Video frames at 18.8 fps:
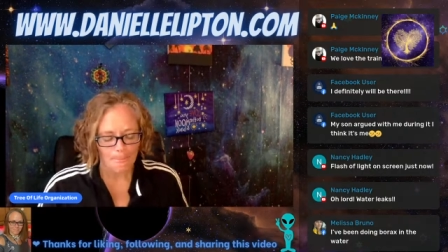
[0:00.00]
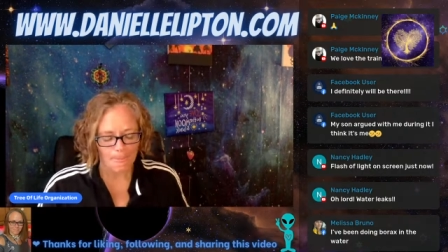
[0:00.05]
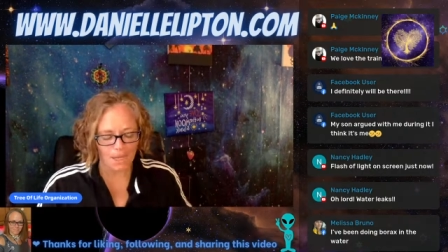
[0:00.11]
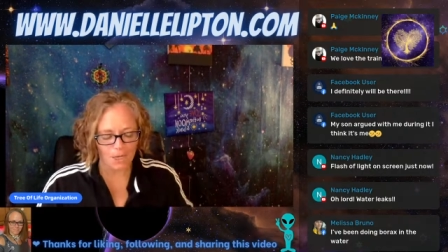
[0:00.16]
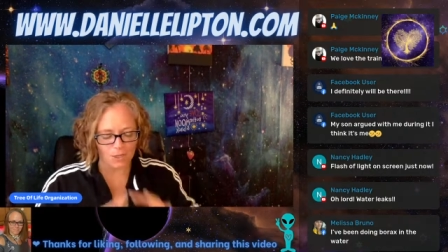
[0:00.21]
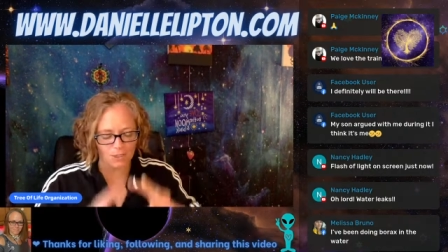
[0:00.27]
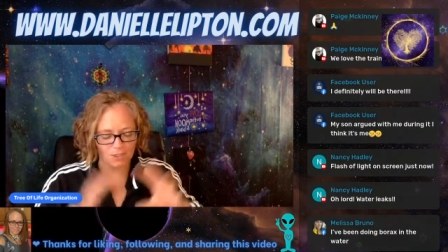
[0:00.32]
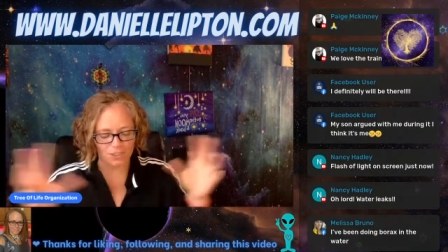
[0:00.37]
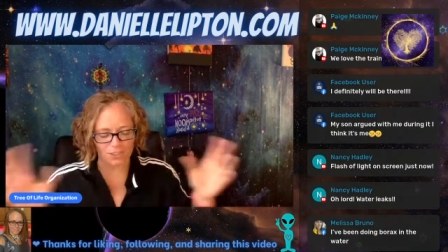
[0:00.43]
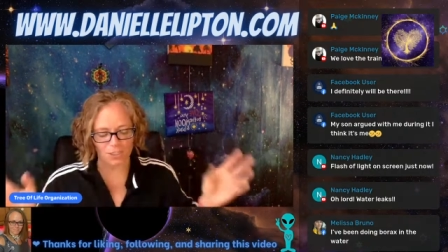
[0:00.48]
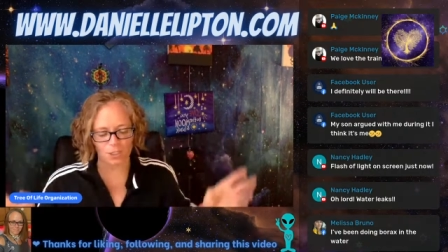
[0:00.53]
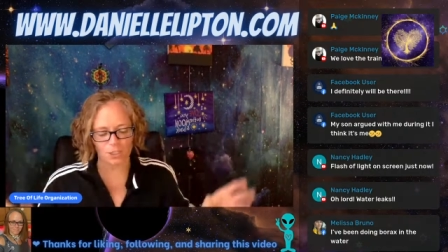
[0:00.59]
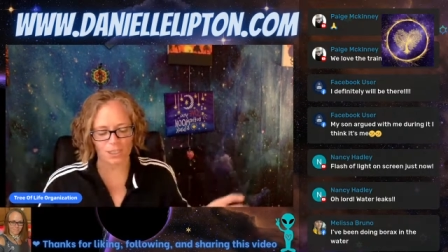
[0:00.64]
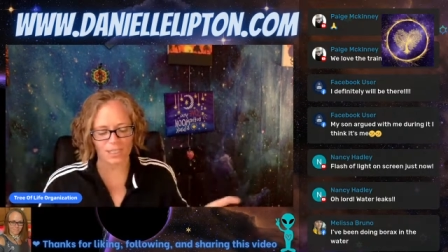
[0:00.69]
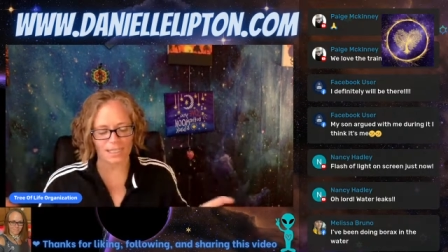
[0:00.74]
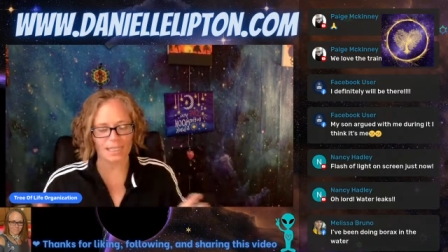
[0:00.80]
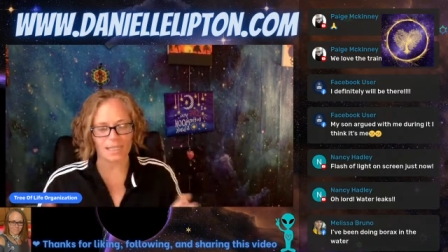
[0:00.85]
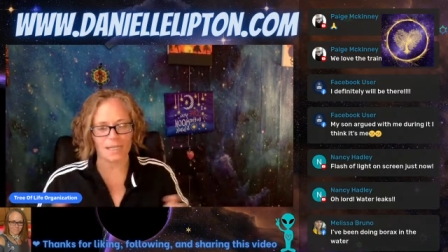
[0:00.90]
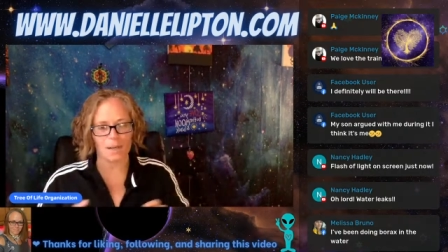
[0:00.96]
You can just
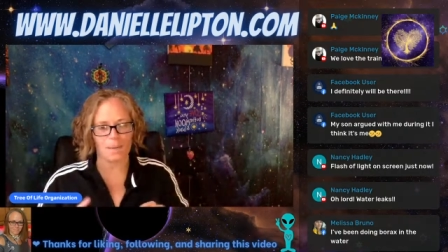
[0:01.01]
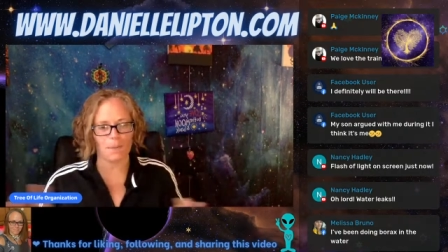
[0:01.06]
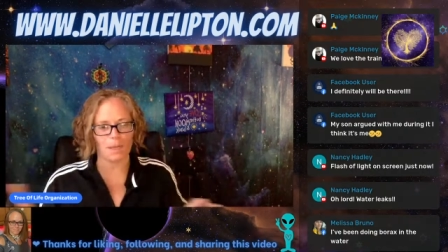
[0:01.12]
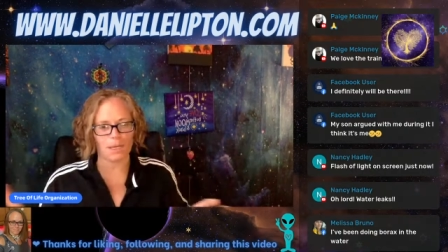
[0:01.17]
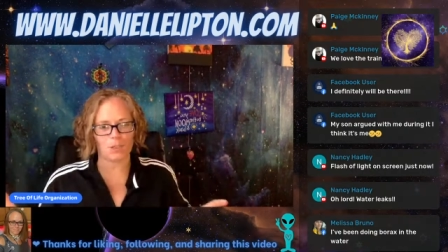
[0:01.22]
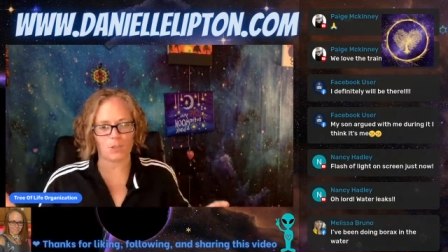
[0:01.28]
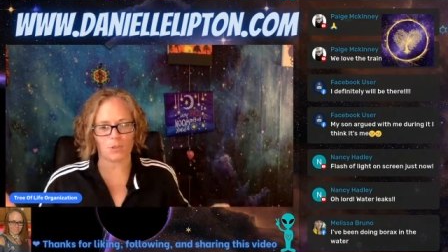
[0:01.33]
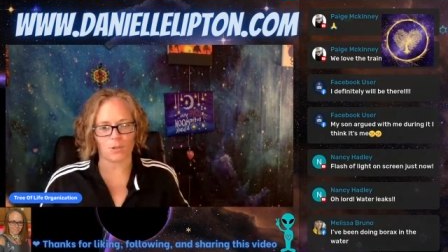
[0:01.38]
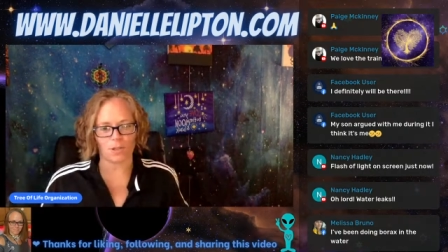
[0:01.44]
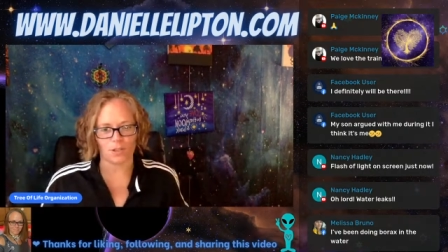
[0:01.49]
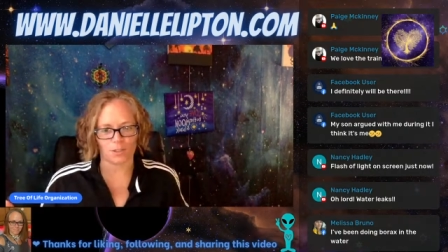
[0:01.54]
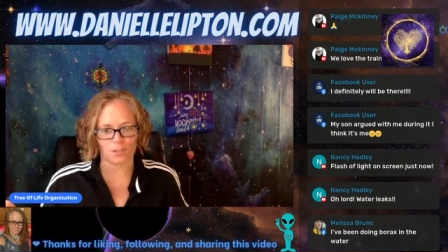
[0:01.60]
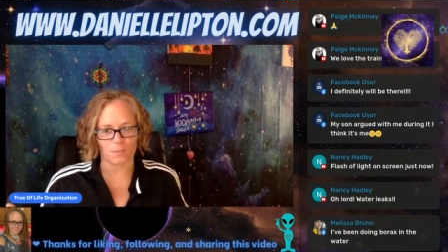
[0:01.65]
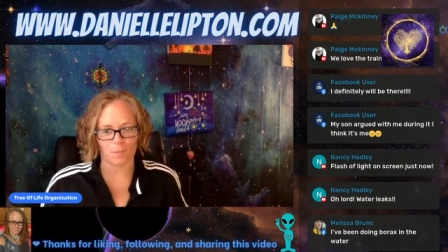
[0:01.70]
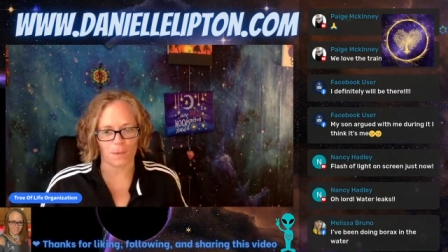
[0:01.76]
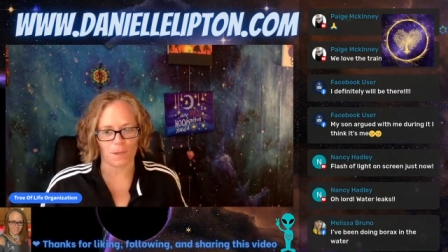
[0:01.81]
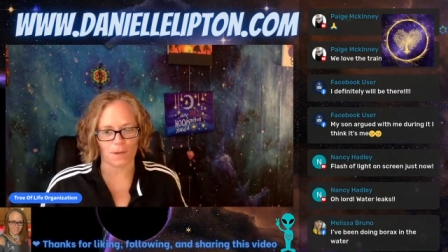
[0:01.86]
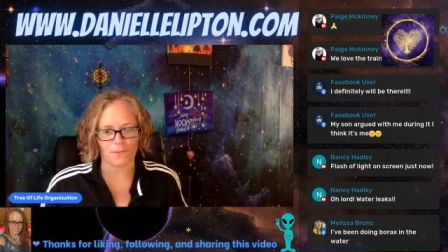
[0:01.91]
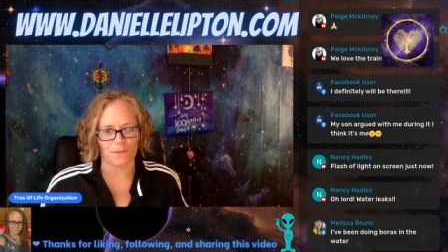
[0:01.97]
look at it and make sure it looks
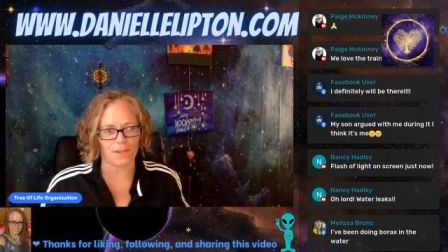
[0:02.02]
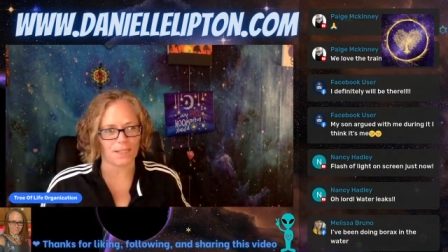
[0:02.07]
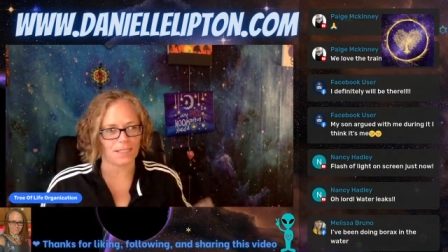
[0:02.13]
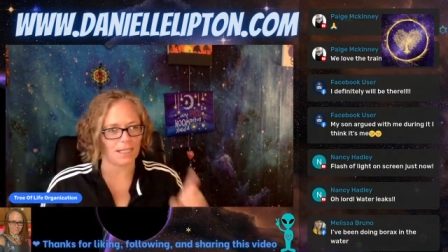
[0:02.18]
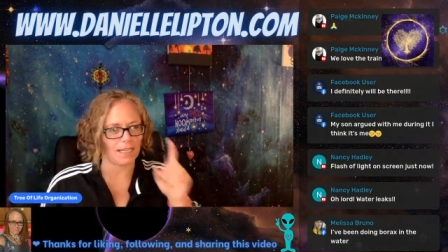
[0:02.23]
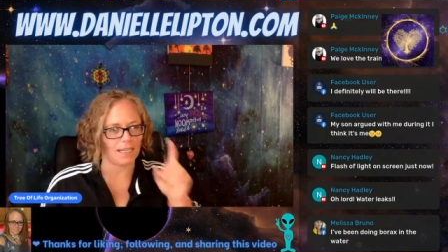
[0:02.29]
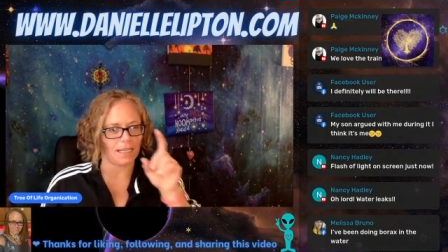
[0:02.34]
perfect.